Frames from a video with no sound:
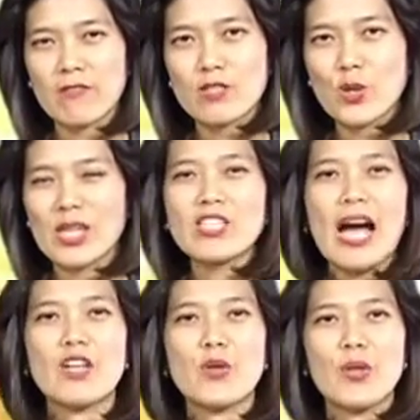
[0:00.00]

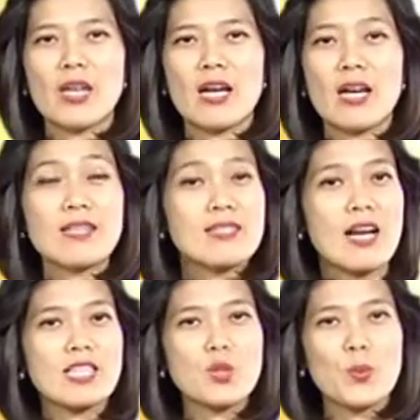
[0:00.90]
Sutichai Yun
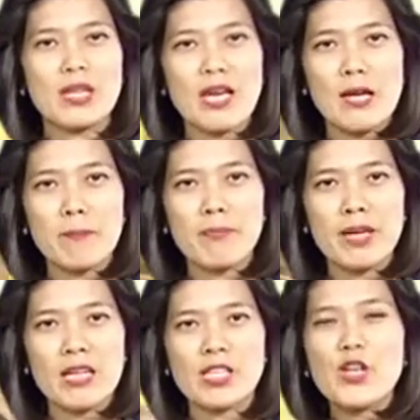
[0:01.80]
discussed with him
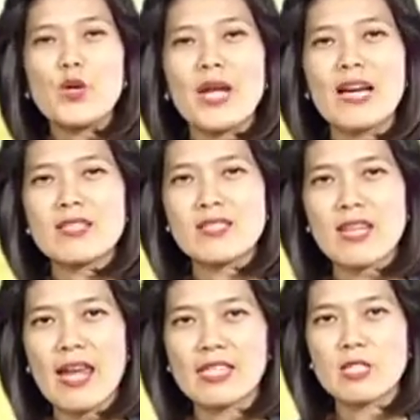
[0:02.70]
the United
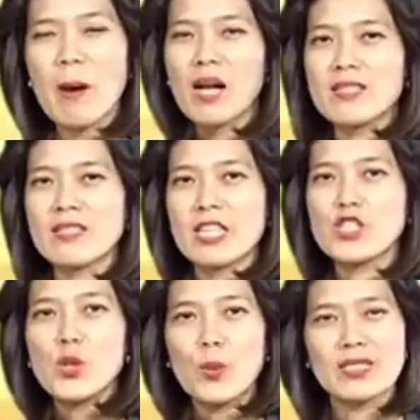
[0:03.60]
States policy
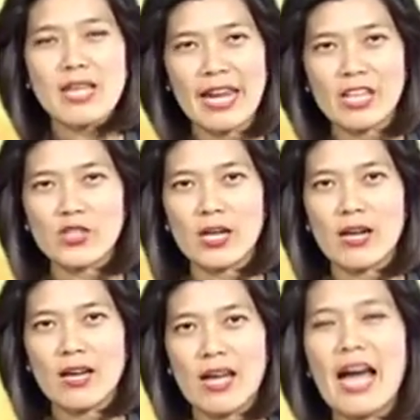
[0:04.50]
towards
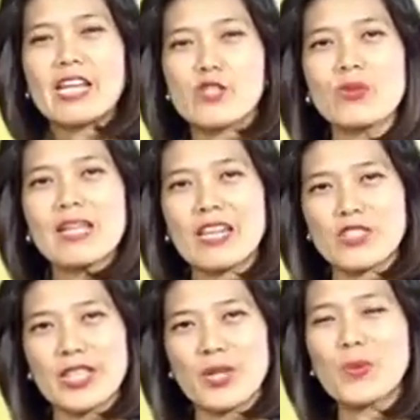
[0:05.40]
Asia and its
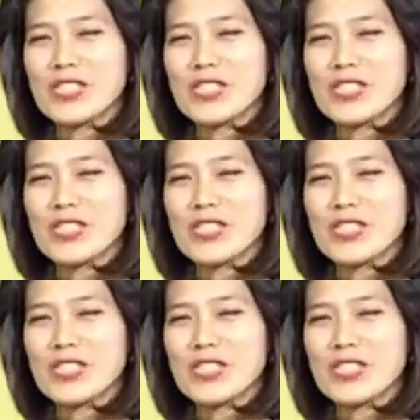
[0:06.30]
relation with